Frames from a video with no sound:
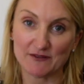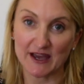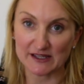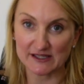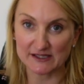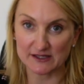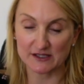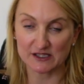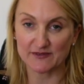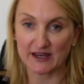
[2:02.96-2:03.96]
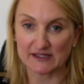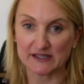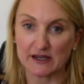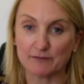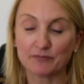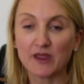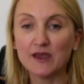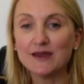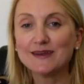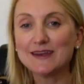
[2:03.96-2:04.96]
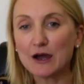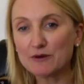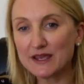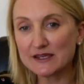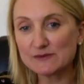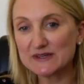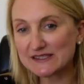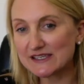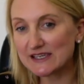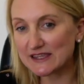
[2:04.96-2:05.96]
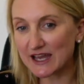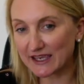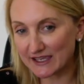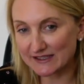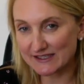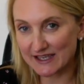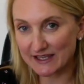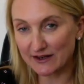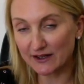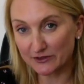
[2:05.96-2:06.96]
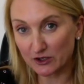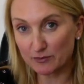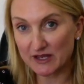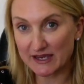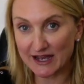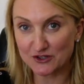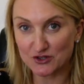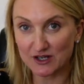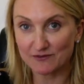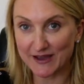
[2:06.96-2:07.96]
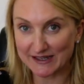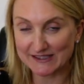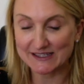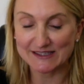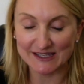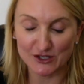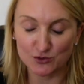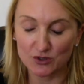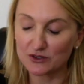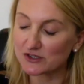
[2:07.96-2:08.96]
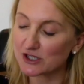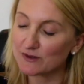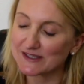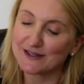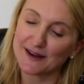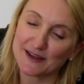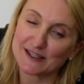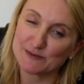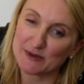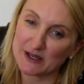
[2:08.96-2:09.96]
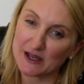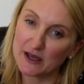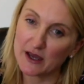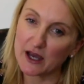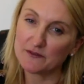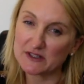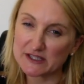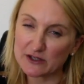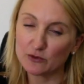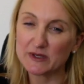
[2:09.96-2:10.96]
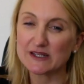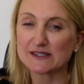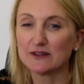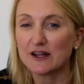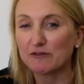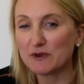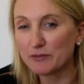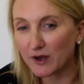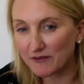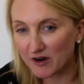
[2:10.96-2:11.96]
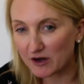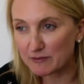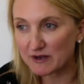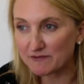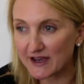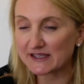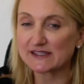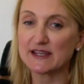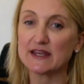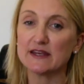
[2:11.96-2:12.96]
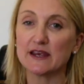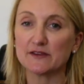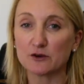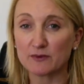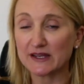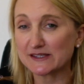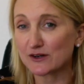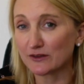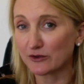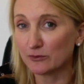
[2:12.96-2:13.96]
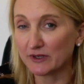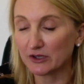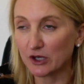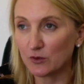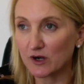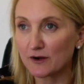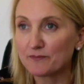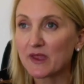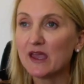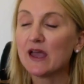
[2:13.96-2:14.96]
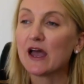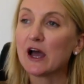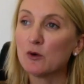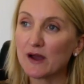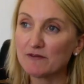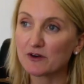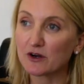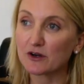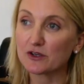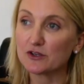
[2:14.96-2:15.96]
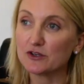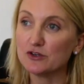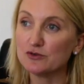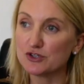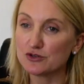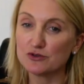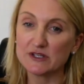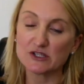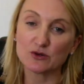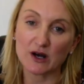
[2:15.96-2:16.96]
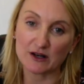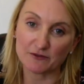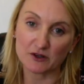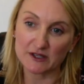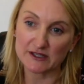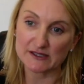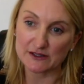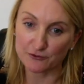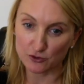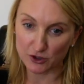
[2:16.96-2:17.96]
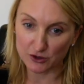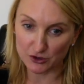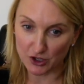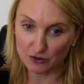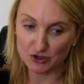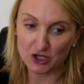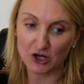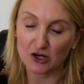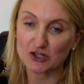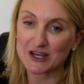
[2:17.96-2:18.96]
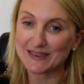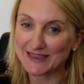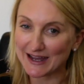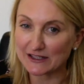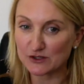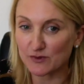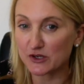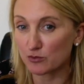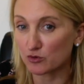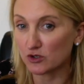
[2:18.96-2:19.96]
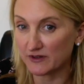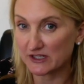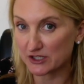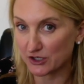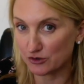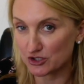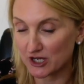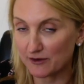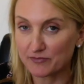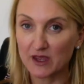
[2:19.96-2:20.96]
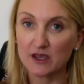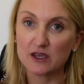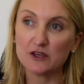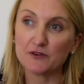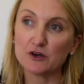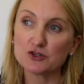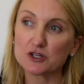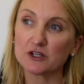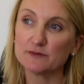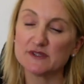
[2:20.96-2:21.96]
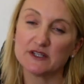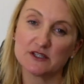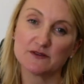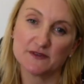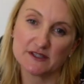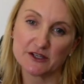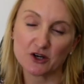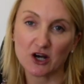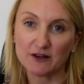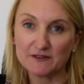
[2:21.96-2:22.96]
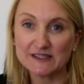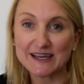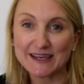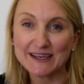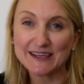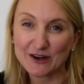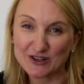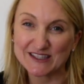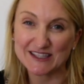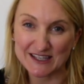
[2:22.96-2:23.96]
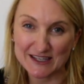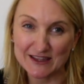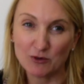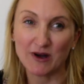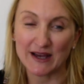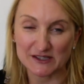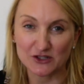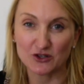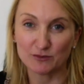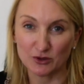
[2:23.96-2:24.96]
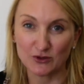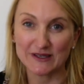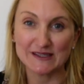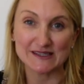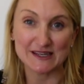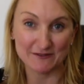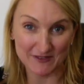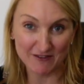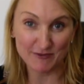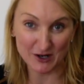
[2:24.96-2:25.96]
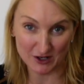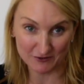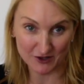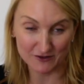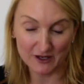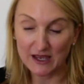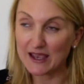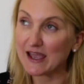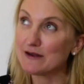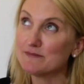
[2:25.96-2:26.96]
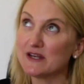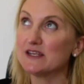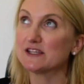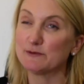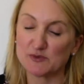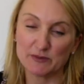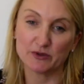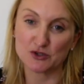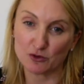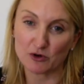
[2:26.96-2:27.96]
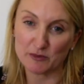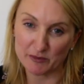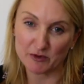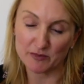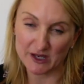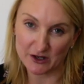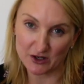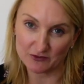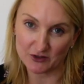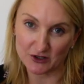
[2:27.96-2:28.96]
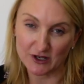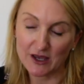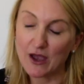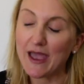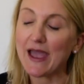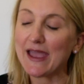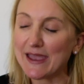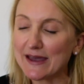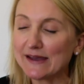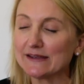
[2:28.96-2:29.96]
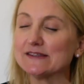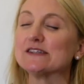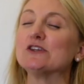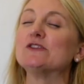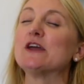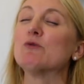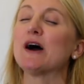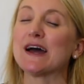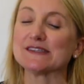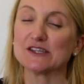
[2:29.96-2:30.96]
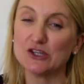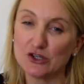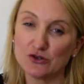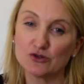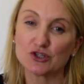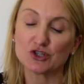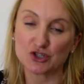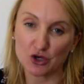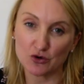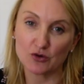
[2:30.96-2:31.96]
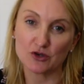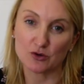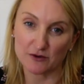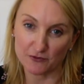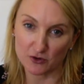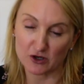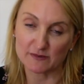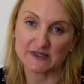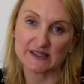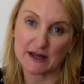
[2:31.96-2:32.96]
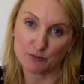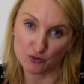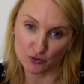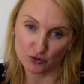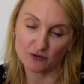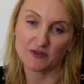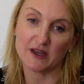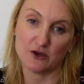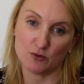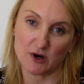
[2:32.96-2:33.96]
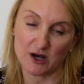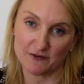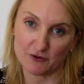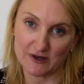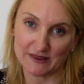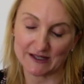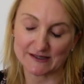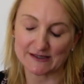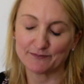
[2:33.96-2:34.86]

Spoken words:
access to this vaccine. Nowadays, we see that kids get it on their pediatric vaccine schedule, so it's not as big of a deal because a lot of people have already been vaccinated and the rates are a little bit lower. However, you do need to offer this for no charge, and that is what you're proving to OSHA. If OSHA comes in to visit your office, I can guarantee they will ask your employees if they've been offered, and many times people don't remember being offered. And they will ask you to show your forms that prove that you were offering this.